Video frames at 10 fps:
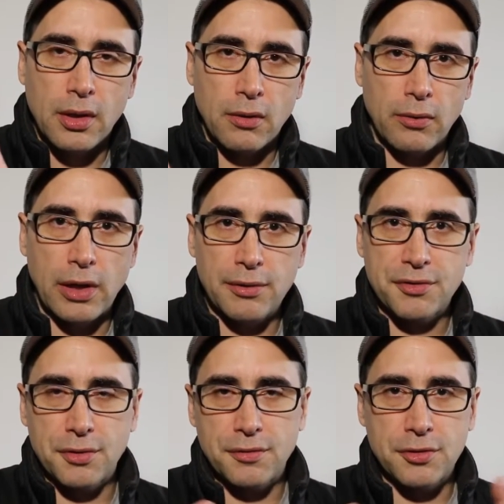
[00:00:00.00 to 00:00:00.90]

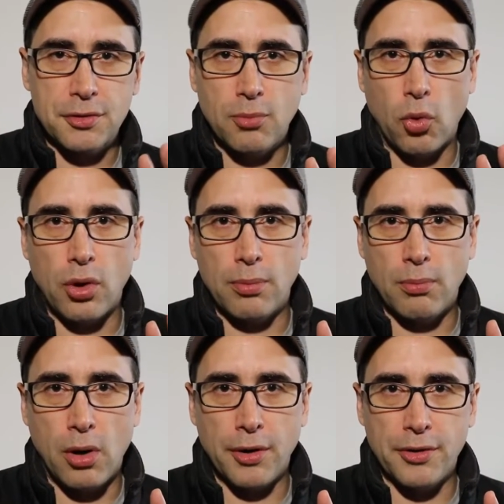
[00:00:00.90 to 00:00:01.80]
relative to more
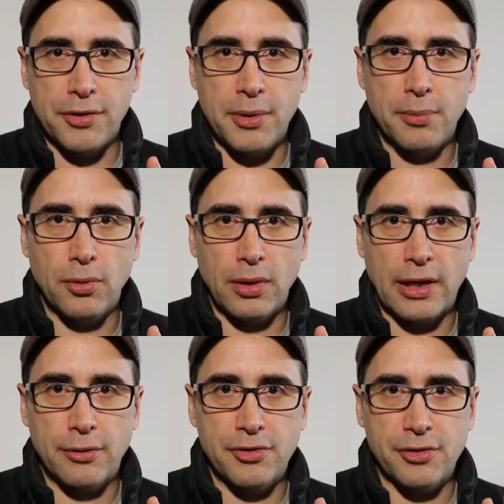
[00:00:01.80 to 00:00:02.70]
modern, nimble
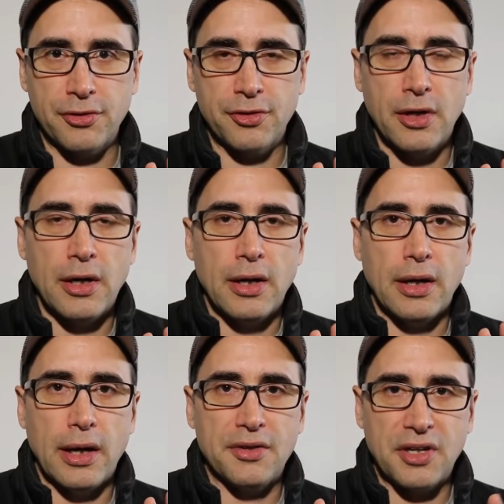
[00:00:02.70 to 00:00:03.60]
languages
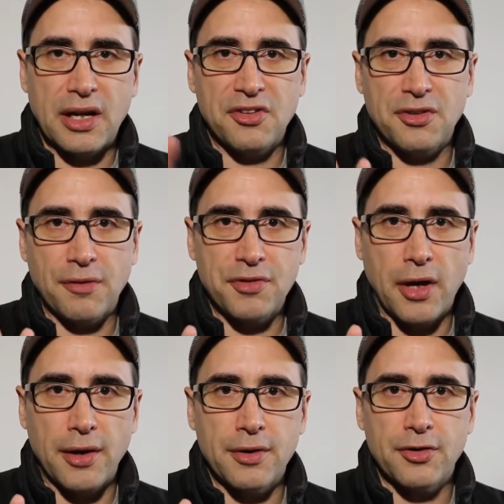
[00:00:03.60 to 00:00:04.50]
to get stuff
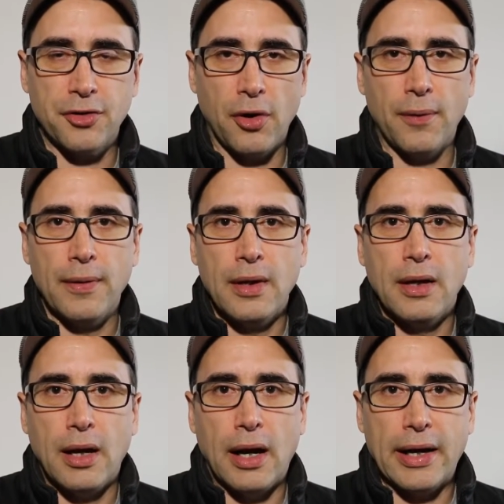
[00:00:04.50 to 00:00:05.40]
done. So
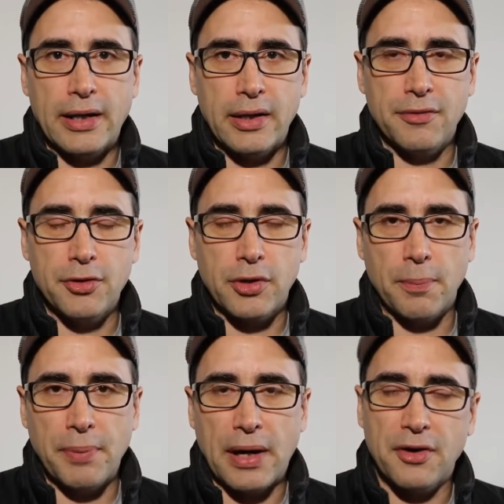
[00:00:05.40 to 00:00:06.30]
I could give you a
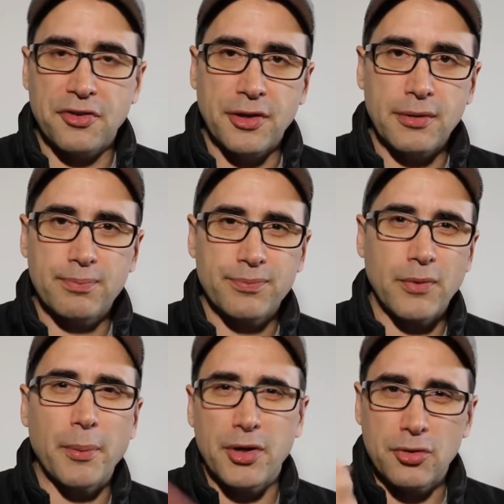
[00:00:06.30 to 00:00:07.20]
comparison.
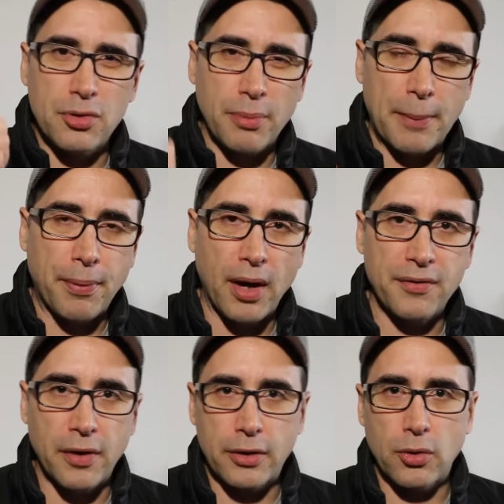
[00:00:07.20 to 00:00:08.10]
I'm going to do it in my
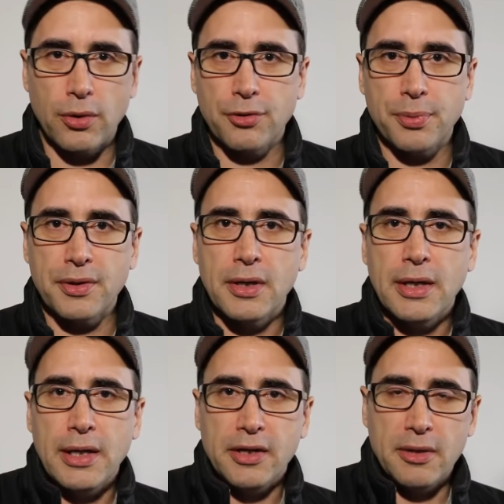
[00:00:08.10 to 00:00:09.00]
Python course, but
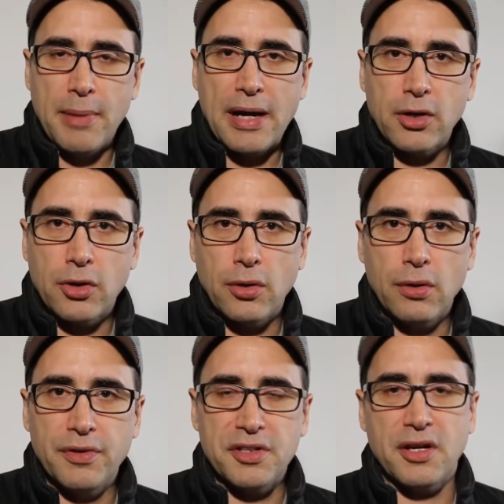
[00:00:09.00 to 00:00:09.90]
the amount of
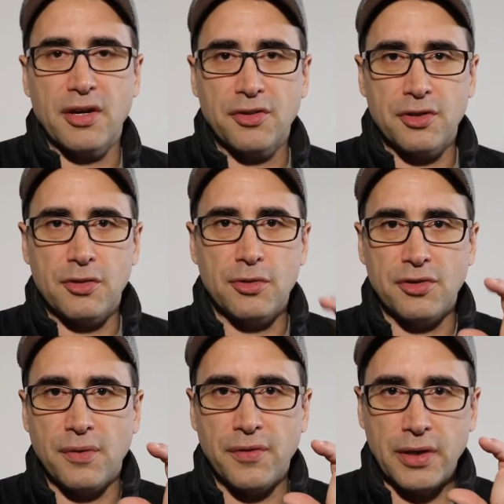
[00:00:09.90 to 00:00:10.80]
code that it takes to do
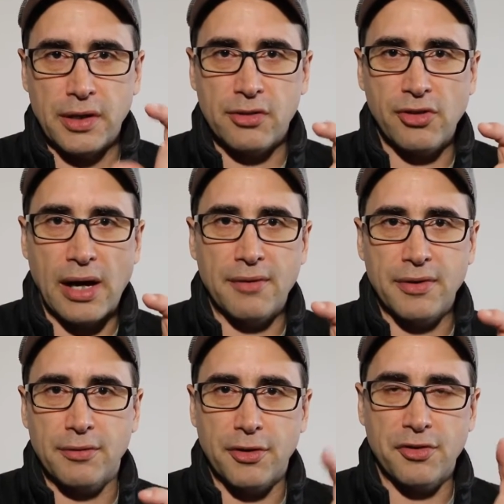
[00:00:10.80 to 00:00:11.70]
something in
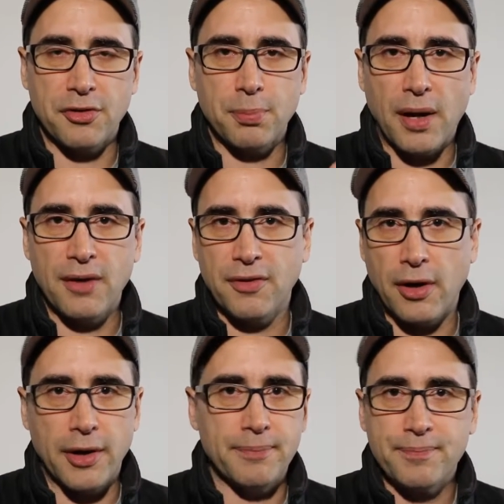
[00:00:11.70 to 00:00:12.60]
Java versus
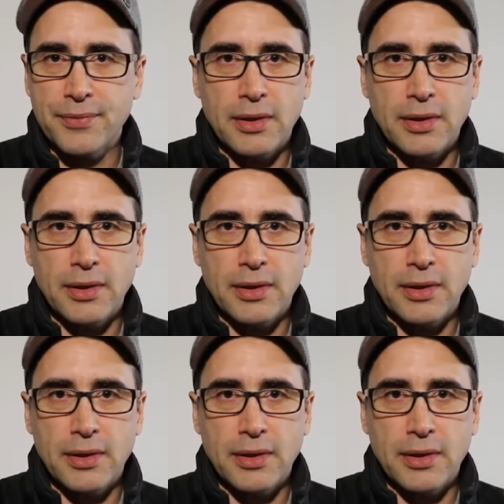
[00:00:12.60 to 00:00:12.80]
Python,